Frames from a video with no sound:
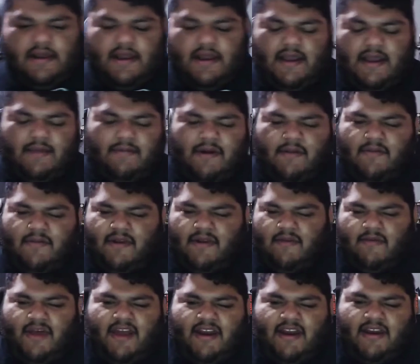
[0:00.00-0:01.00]
I'm not
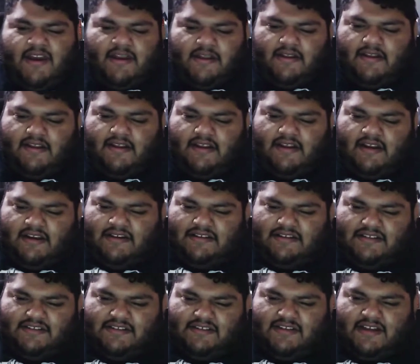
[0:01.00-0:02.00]
mad at it.
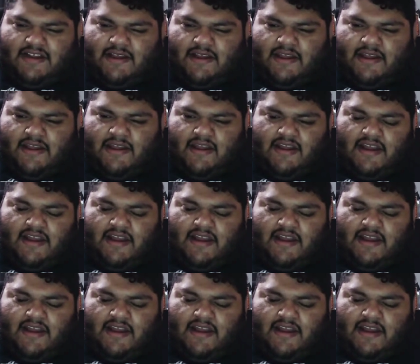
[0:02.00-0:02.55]
Honestly, I